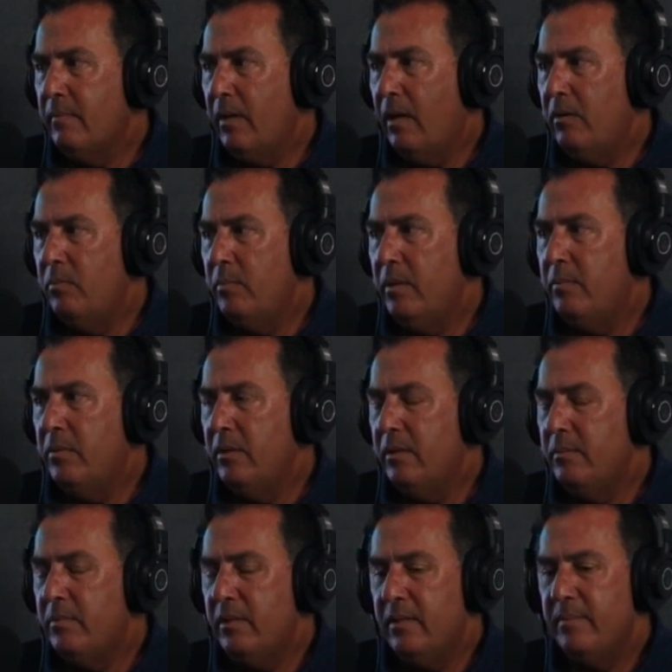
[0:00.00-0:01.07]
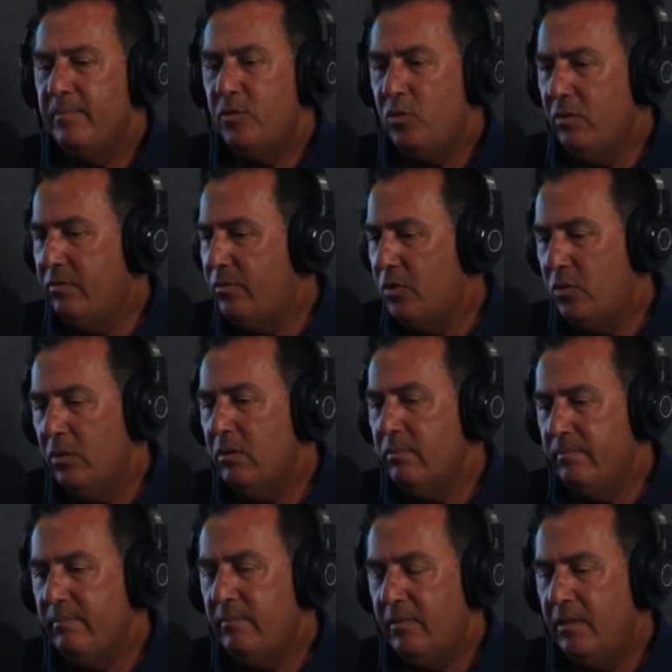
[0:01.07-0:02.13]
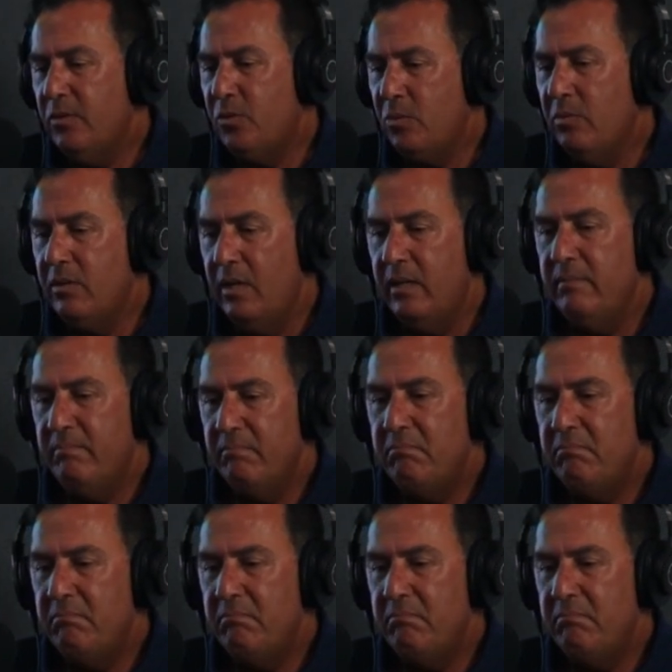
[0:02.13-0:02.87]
I remember him. Yeah, sure, for sure. He was a cool guy.